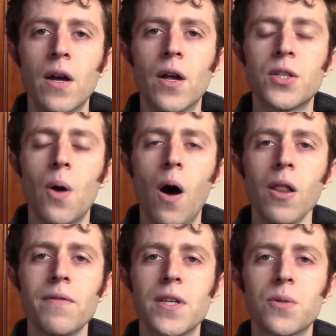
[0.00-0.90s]
So all
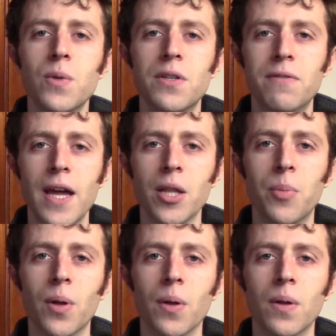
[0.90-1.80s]
of this was
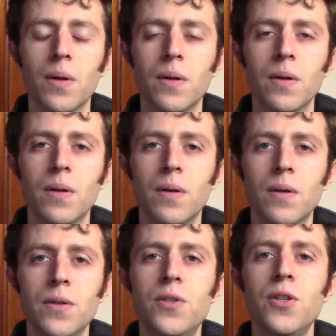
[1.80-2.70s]
available
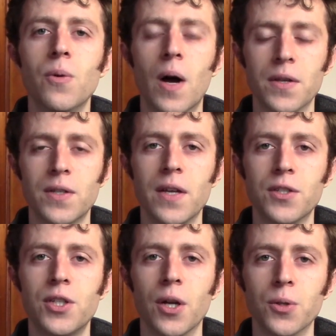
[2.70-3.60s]
to us as
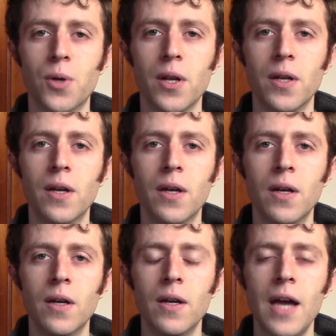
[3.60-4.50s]
children.
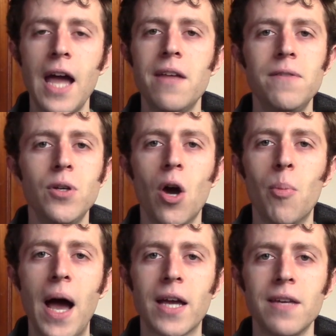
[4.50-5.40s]
And if you go
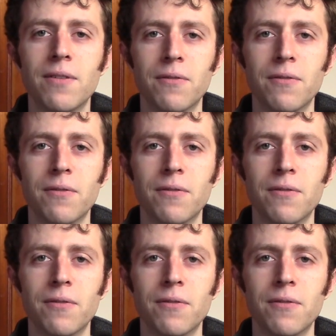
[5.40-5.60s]
back even